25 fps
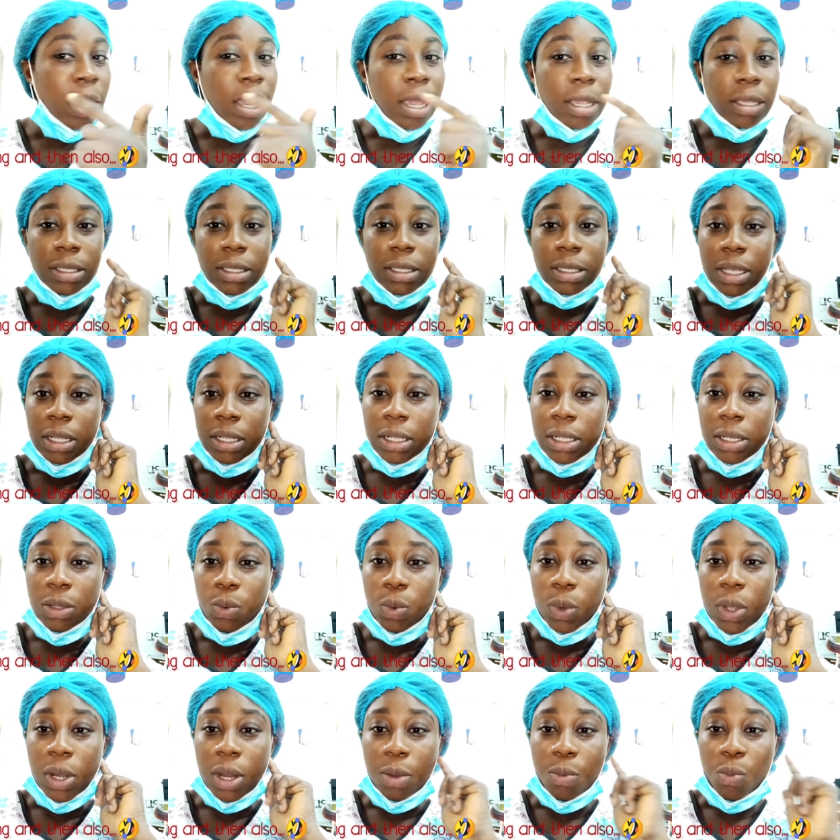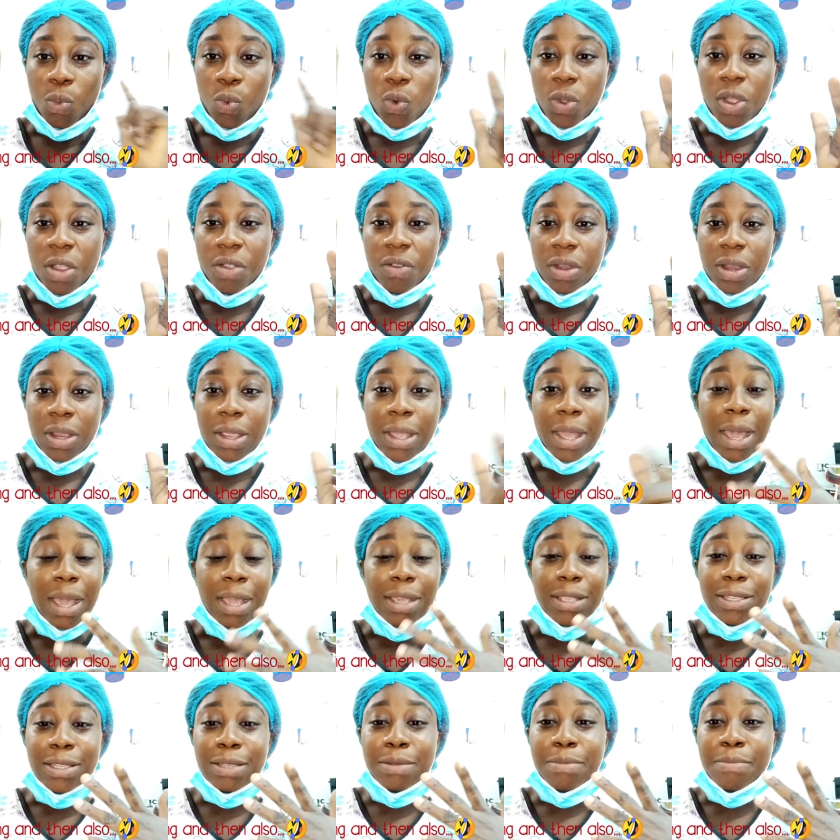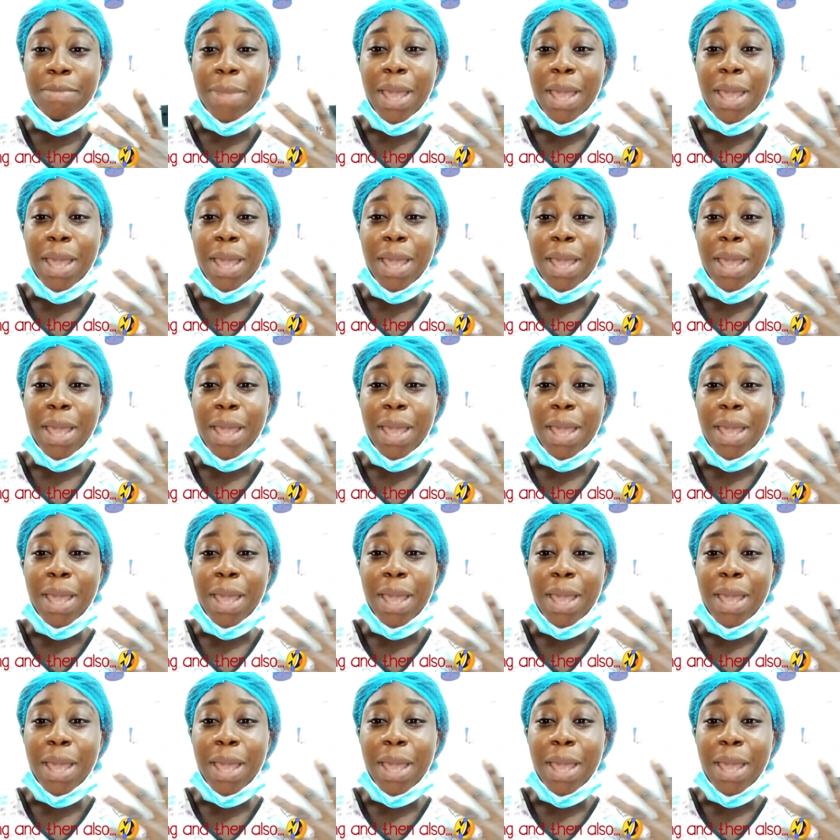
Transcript: Exactly what I'm wearing, guys.